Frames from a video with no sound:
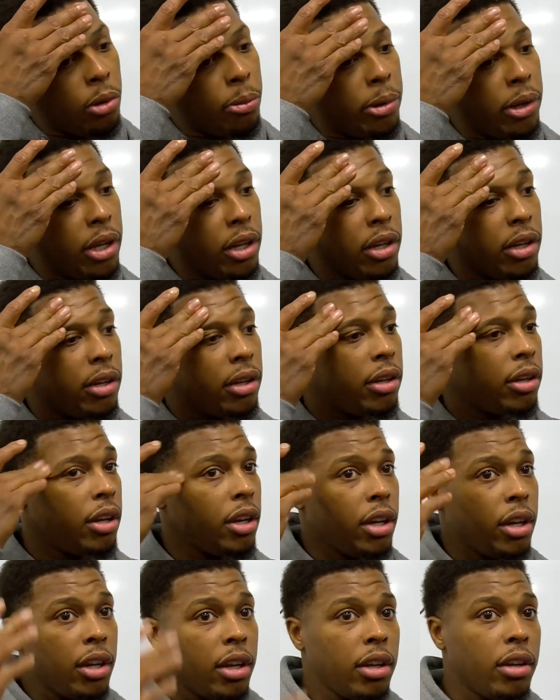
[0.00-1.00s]
bit, and,
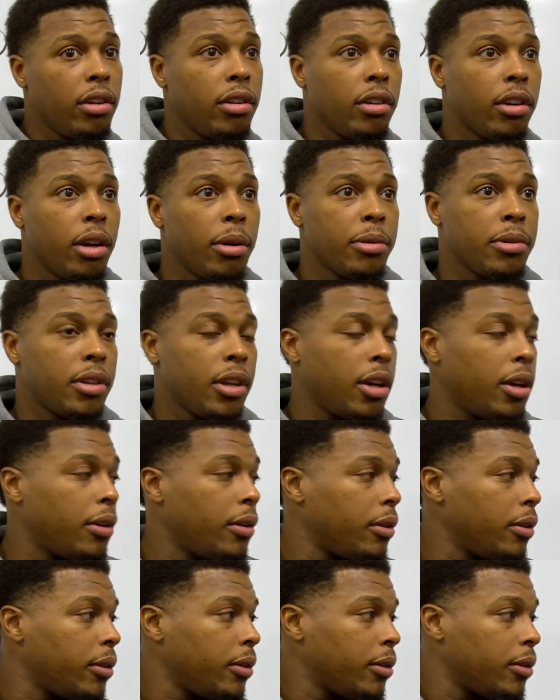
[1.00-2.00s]
you know, that was
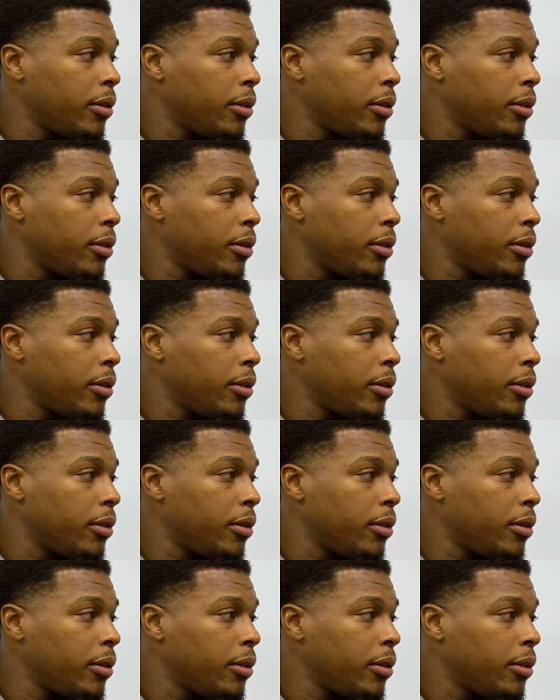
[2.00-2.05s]
that.